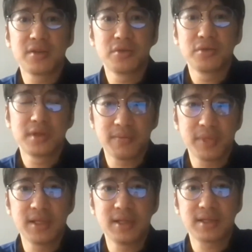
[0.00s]
The
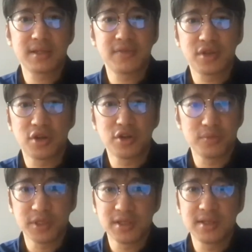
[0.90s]
company doesn't have core
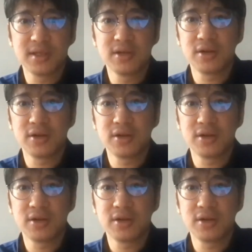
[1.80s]
competency,